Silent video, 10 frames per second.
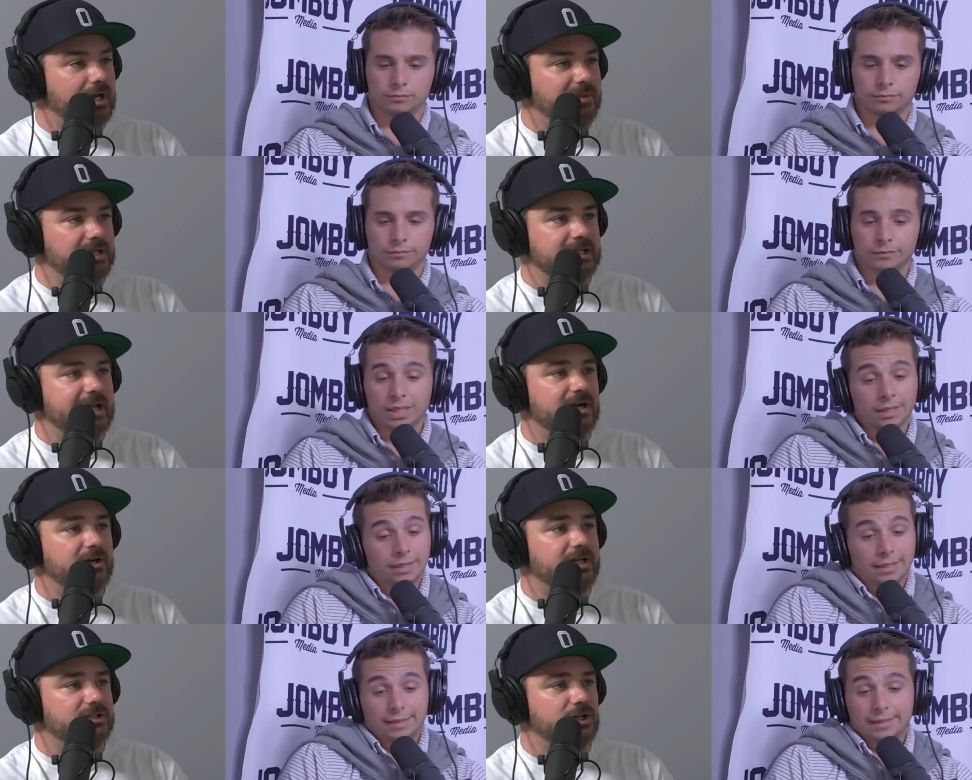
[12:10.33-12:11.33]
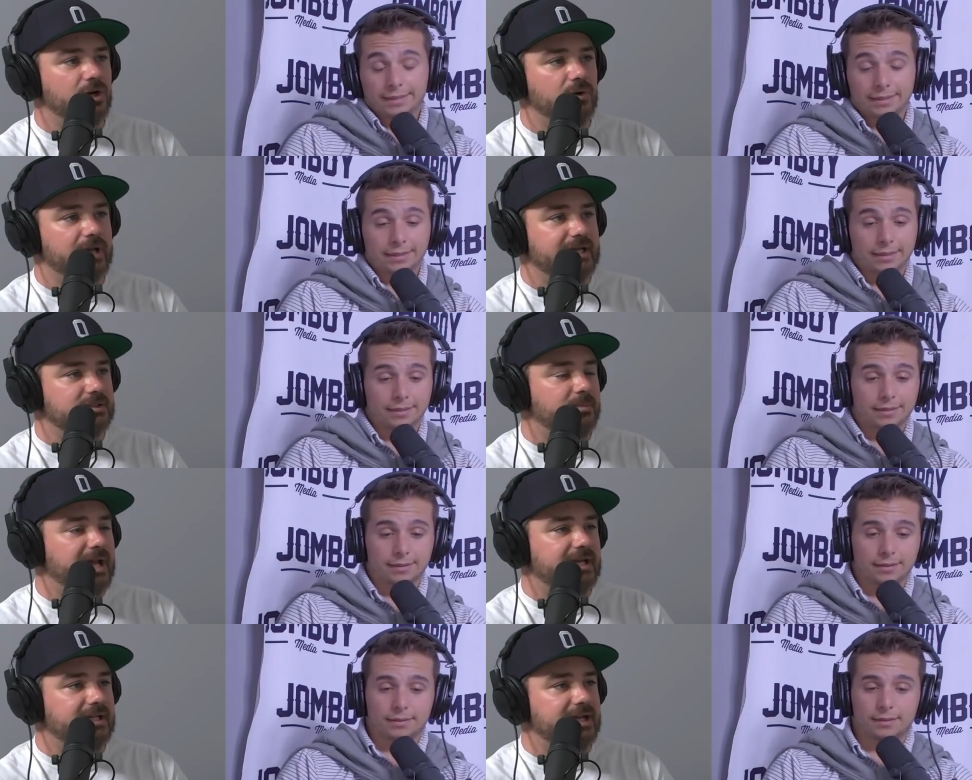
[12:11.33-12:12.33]
Speaker 1: I mean, Gary is known as a
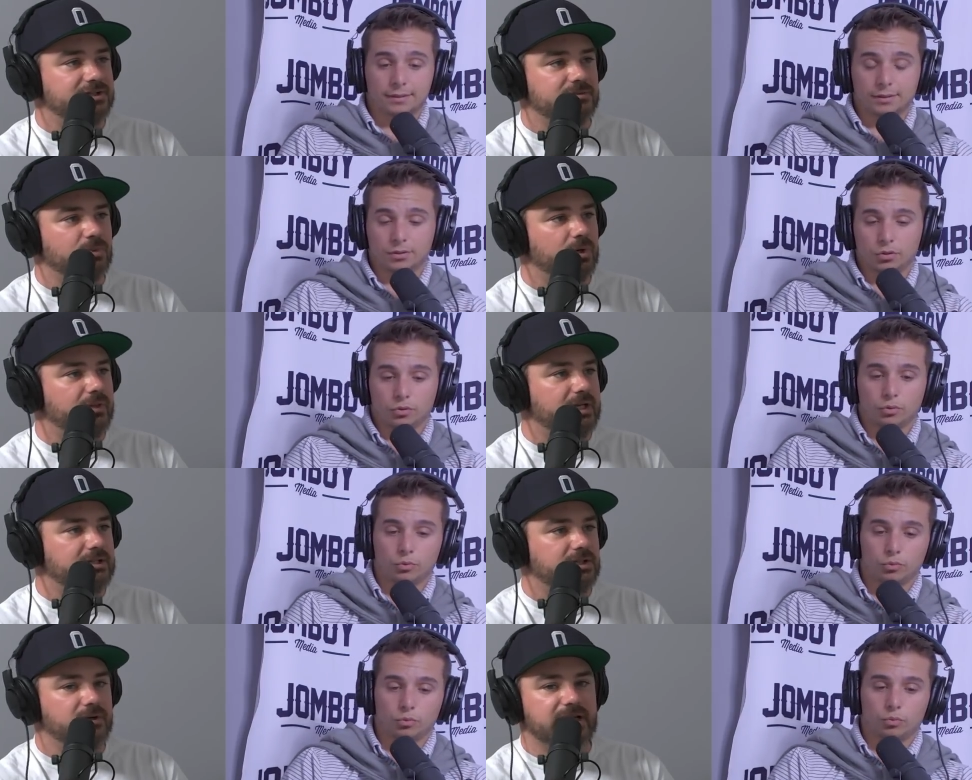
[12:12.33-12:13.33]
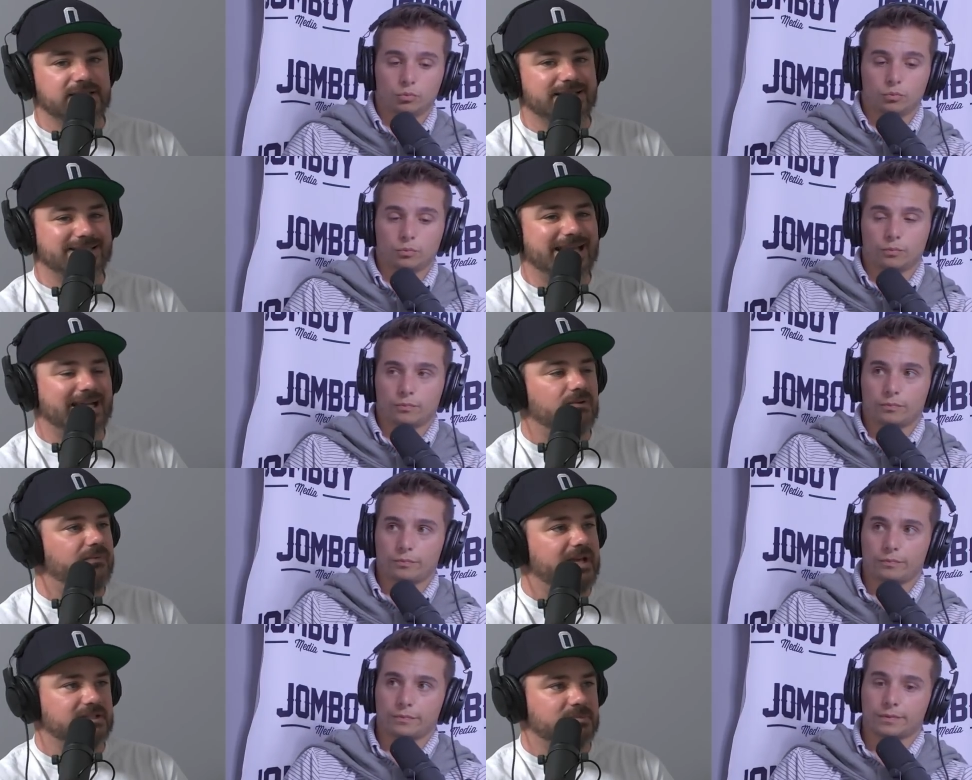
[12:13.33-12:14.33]
bad catcher more than he's known as the
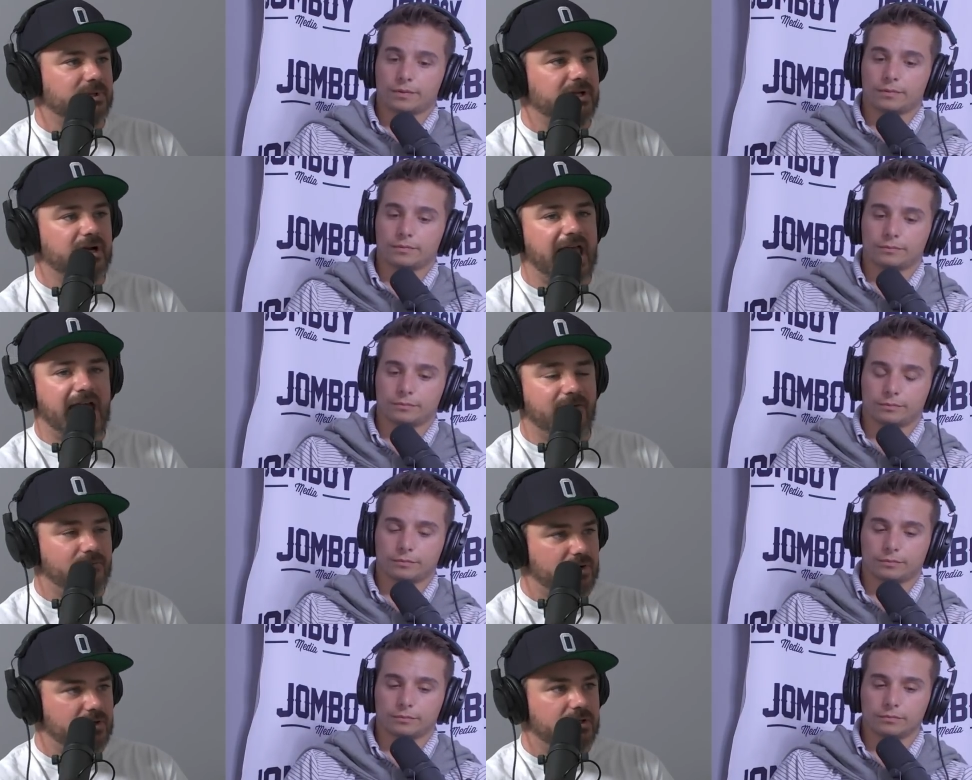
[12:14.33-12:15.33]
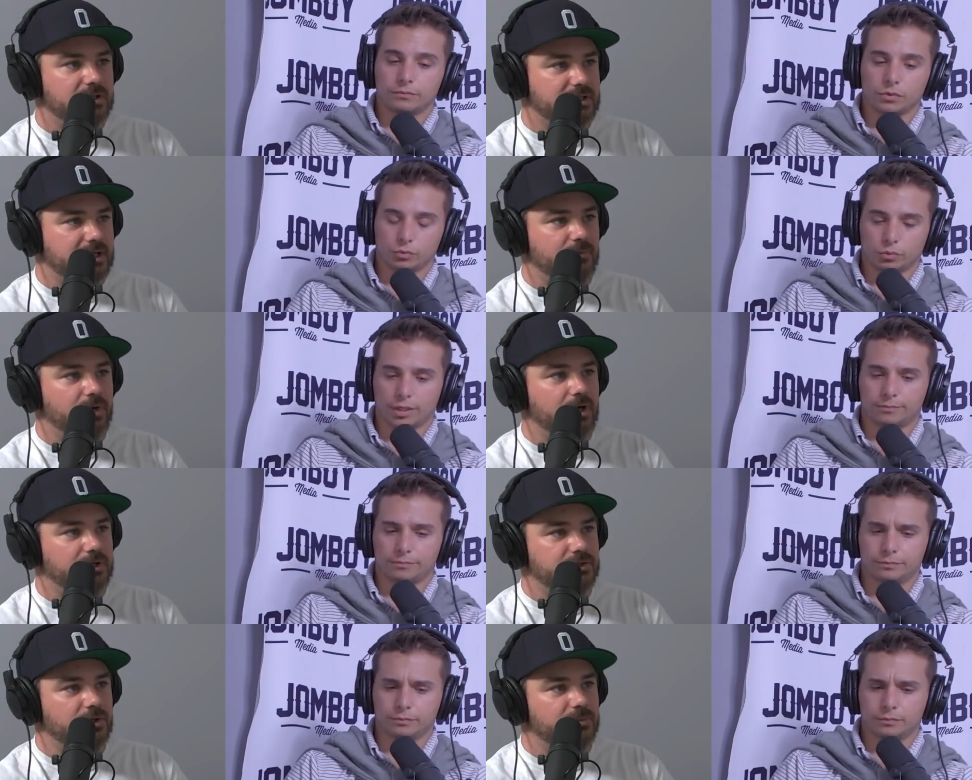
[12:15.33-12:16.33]
second-fastest player ever to
Speaker 2: hit right. one
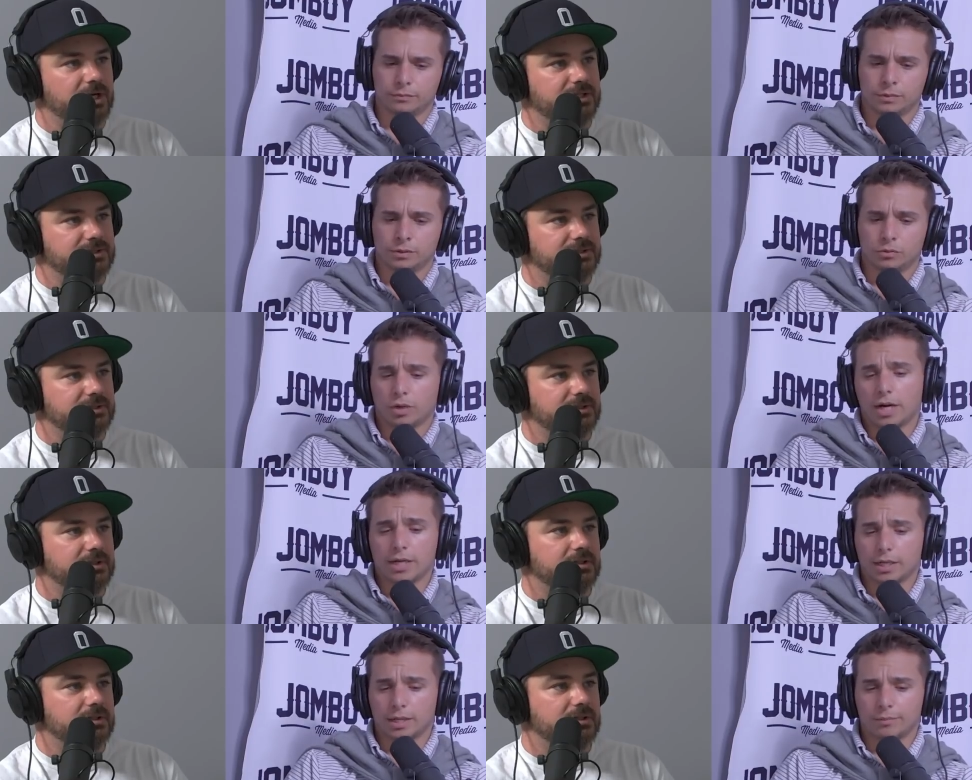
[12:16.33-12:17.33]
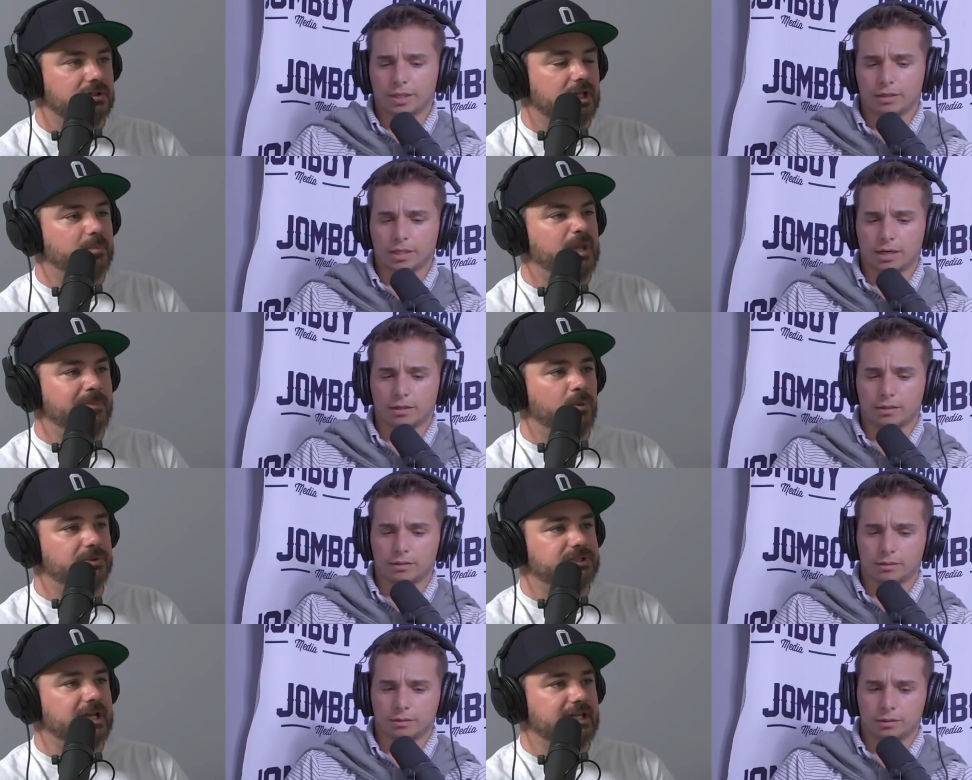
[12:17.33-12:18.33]
hundred home runs. Right, and I mean...
Speaker 1: I'll like, ca- people will
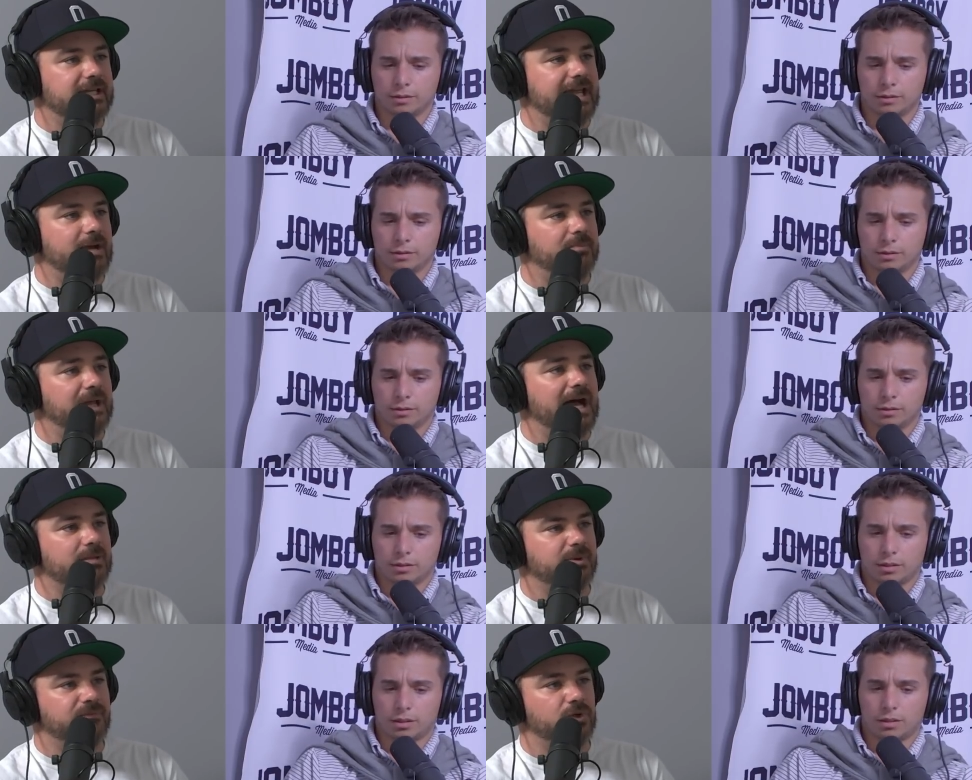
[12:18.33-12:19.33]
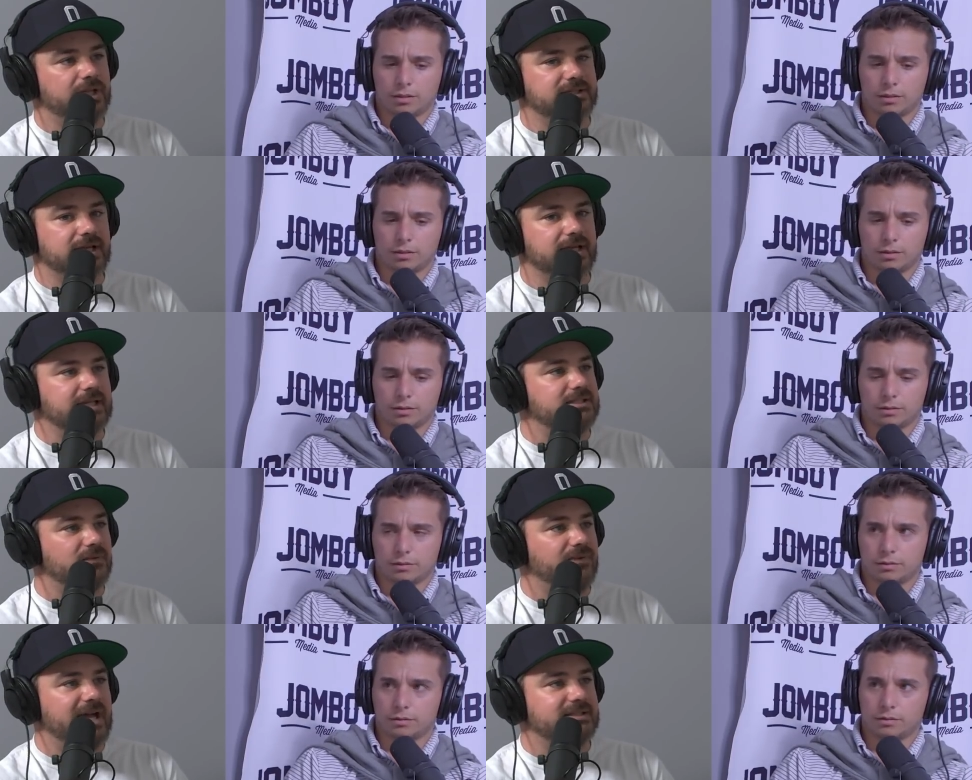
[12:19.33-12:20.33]
say he can't block before they say he's the
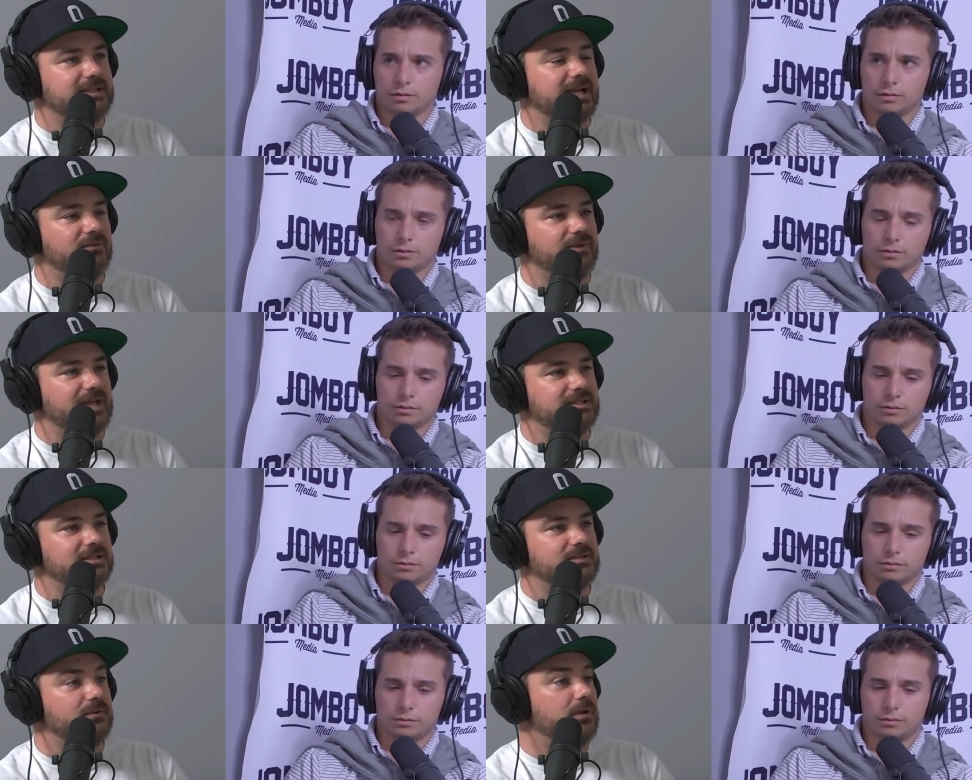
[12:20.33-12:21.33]
fast, second-fastest